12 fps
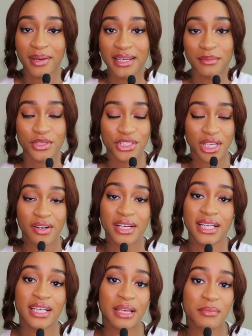My name is
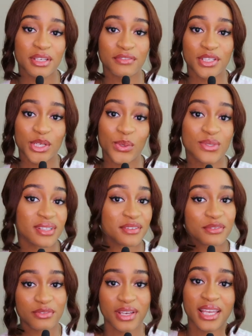Sharon and I make videos
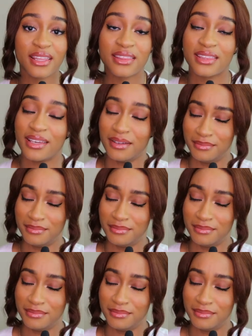on faith.